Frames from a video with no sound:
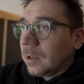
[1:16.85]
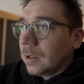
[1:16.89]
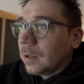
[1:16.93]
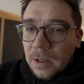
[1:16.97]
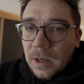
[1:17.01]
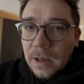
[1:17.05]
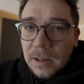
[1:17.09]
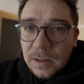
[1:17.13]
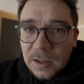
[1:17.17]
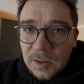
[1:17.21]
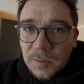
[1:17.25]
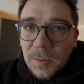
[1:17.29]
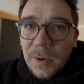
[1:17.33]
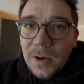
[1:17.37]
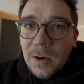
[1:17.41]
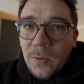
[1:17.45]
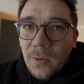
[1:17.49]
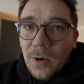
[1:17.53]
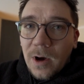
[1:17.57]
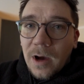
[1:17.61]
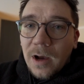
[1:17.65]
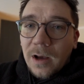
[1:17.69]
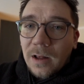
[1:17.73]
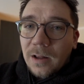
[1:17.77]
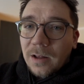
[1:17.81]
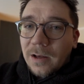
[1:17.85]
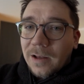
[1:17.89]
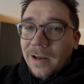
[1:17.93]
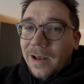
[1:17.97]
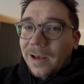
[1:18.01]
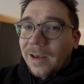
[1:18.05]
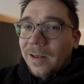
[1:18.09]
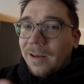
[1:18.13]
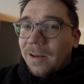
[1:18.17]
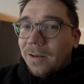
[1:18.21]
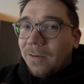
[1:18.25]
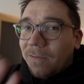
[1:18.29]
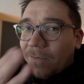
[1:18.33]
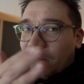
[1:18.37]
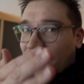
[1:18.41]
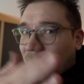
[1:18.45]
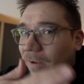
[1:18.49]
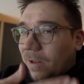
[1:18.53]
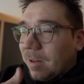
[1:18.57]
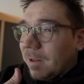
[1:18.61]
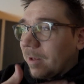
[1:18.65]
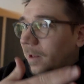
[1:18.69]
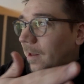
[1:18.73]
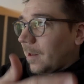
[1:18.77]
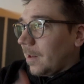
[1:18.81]
Yeah, it's been a while and I can
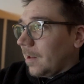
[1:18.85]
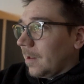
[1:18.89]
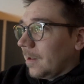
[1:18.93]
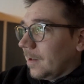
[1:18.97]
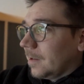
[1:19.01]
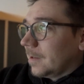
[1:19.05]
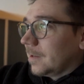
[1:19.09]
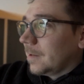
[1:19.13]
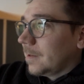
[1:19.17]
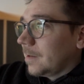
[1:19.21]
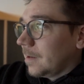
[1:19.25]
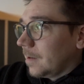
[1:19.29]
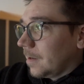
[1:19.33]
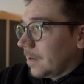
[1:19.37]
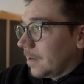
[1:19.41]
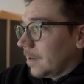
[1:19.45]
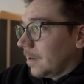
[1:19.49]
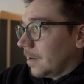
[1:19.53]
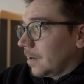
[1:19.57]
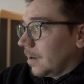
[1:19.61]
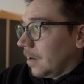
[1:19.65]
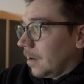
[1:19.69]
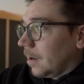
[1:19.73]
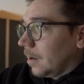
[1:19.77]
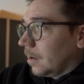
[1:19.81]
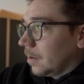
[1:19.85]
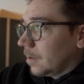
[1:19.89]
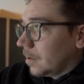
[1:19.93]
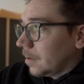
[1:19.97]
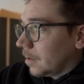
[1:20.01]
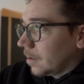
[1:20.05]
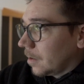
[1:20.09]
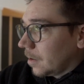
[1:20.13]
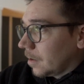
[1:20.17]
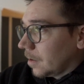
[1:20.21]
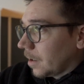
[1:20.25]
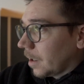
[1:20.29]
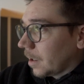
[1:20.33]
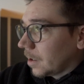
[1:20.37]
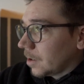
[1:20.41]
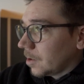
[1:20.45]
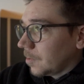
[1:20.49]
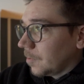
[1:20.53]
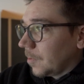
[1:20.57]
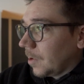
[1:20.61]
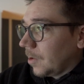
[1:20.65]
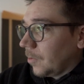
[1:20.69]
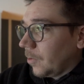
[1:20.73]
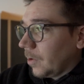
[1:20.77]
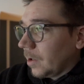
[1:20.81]
feel it. It's the odd
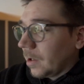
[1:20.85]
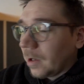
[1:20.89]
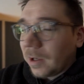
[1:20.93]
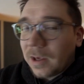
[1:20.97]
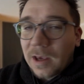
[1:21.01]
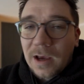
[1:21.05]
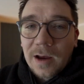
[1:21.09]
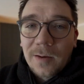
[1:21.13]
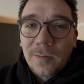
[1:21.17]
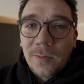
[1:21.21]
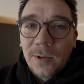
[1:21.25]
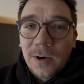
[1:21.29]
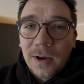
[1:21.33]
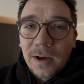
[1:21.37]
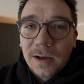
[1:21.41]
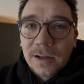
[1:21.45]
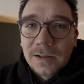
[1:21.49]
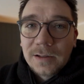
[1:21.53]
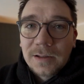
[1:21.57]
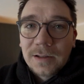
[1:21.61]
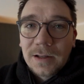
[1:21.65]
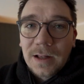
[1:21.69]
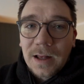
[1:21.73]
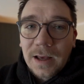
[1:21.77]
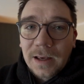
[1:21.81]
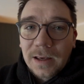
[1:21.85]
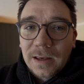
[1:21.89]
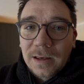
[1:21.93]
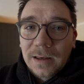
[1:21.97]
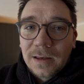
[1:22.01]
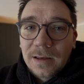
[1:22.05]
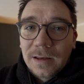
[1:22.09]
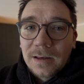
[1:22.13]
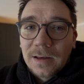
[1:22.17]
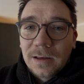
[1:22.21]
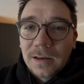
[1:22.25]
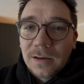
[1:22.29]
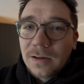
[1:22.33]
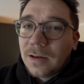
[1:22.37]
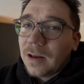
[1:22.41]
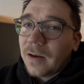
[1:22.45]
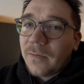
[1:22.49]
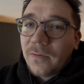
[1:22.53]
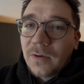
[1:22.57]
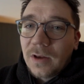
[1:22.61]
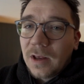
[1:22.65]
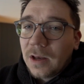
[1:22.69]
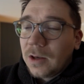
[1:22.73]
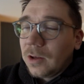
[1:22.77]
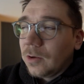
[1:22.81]
connection between the camera. It's like you
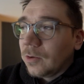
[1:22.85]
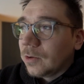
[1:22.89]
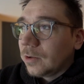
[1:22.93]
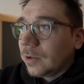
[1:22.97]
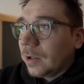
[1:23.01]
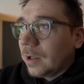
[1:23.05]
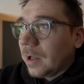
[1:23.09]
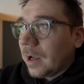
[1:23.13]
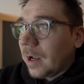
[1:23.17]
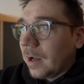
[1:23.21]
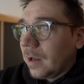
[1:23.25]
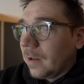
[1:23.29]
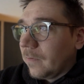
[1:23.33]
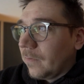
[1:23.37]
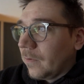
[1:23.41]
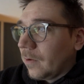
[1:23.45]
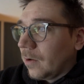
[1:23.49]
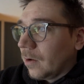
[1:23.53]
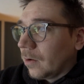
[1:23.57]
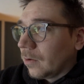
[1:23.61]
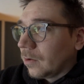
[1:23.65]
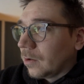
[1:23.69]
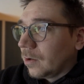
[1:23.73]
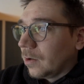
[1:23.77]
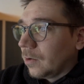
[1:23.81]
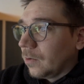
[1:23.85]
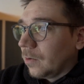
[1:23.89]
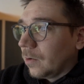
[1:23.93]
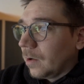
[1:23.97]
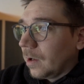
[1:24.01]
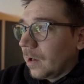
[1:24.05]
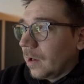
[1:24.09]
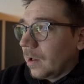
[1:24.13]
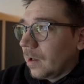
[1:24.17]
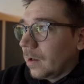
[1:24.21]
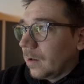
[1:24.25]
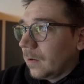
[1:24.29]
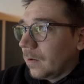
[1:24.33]
never get used to that if you don't do it